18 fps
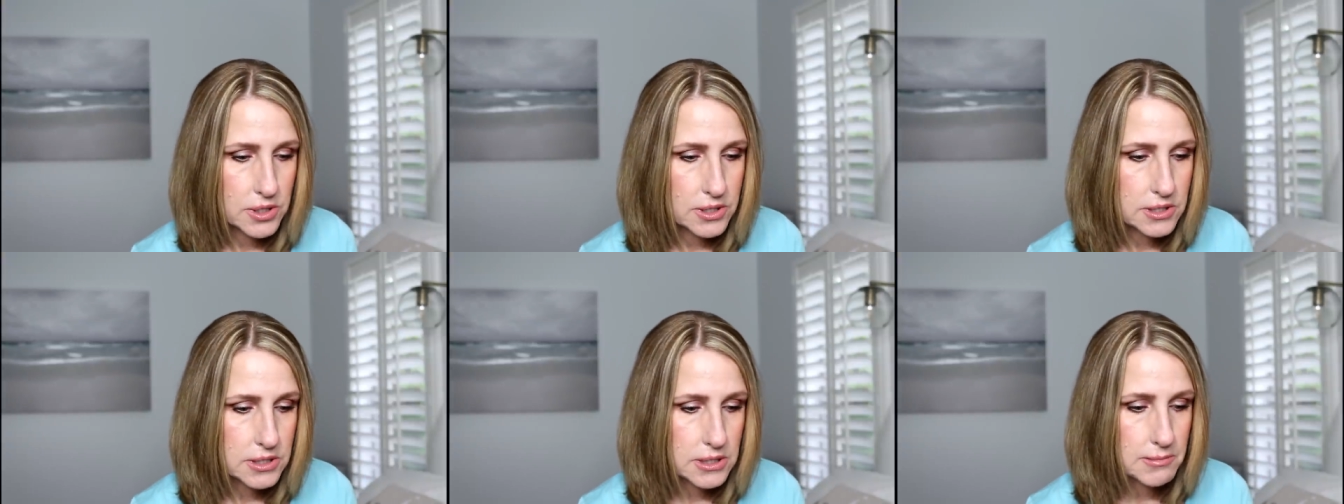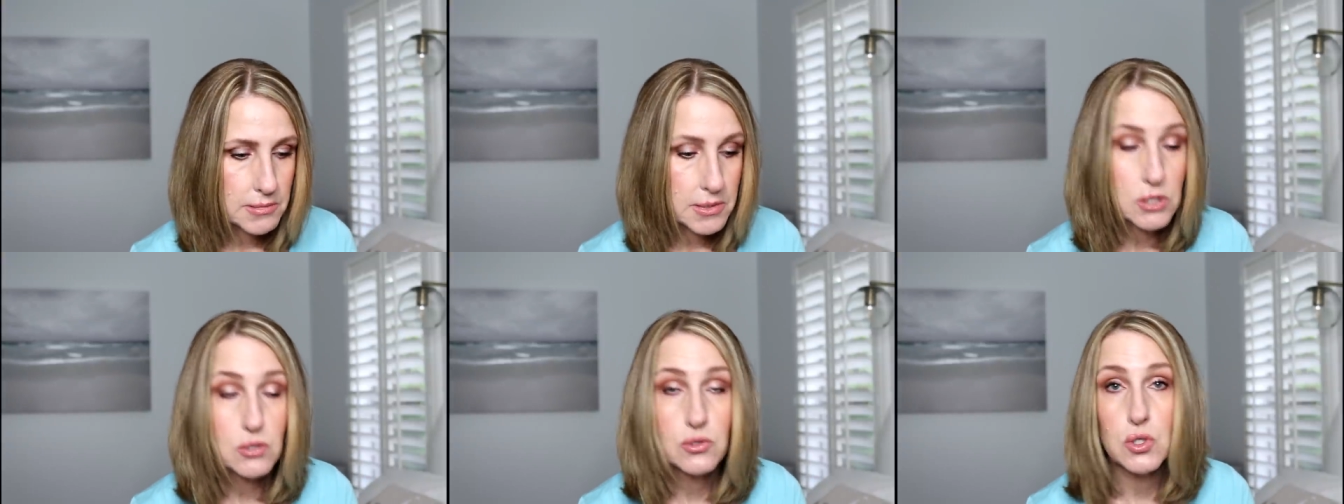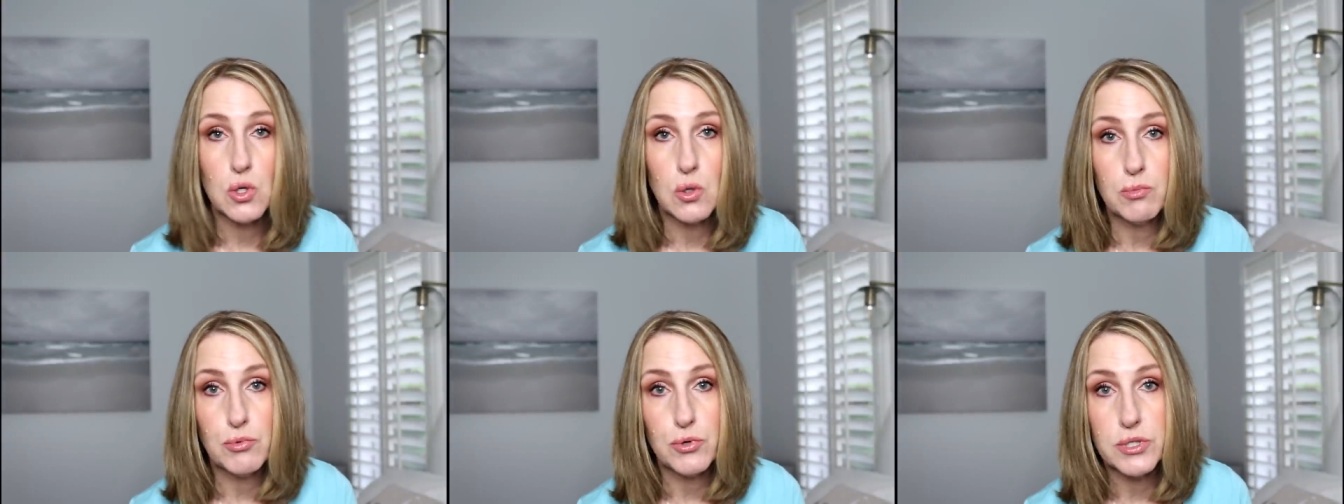you're gonna see my little
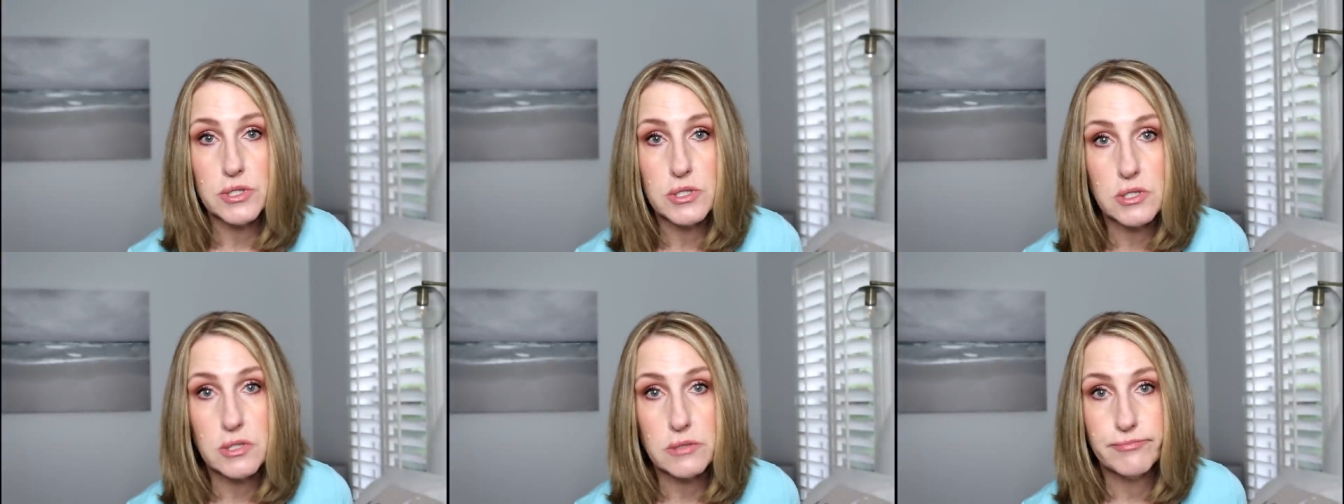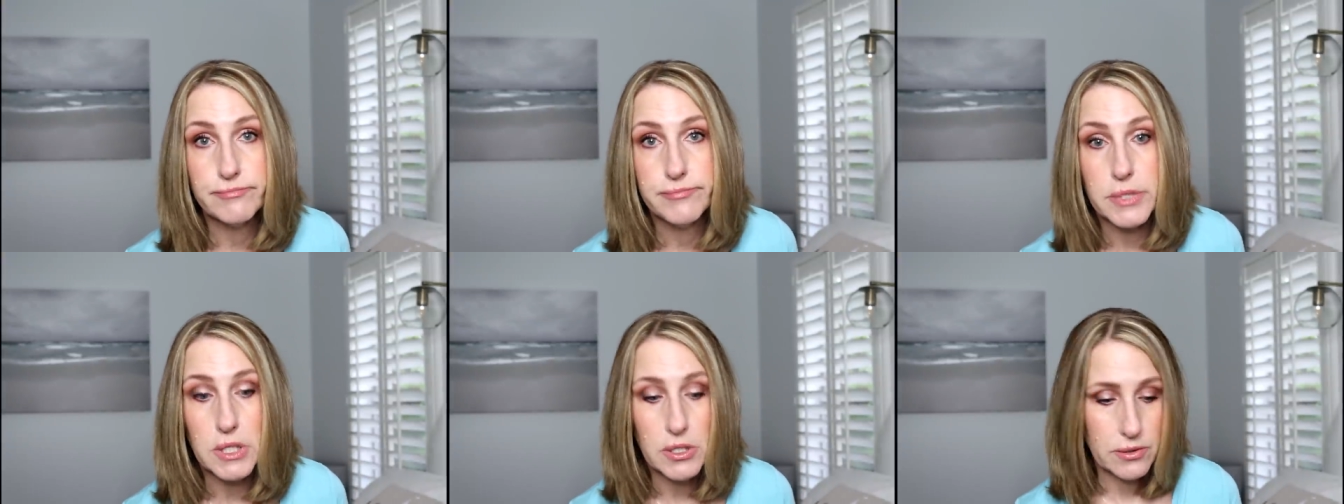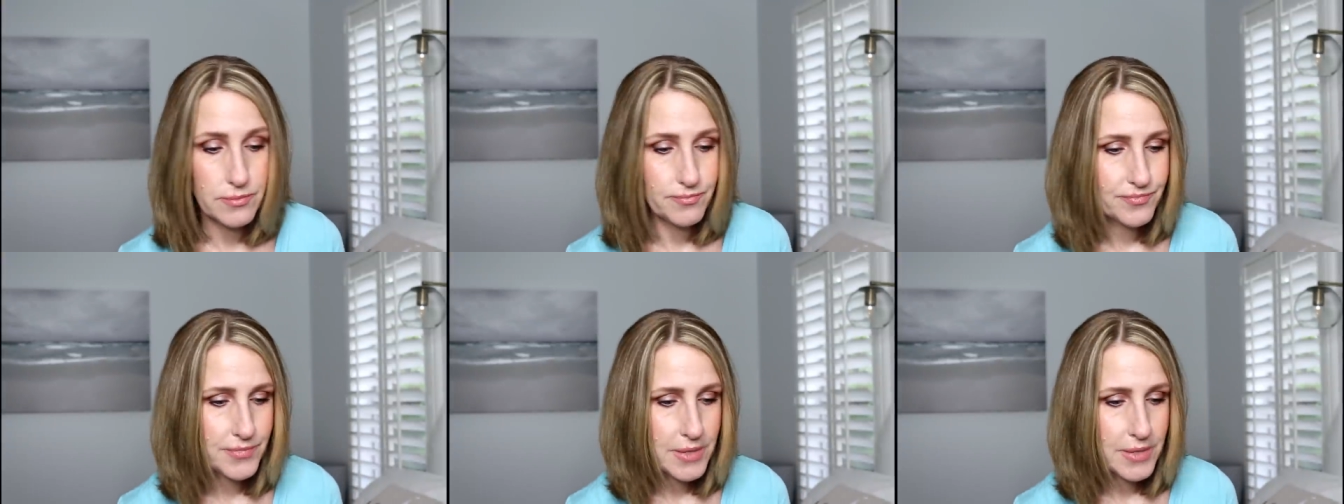toe prints, sorry.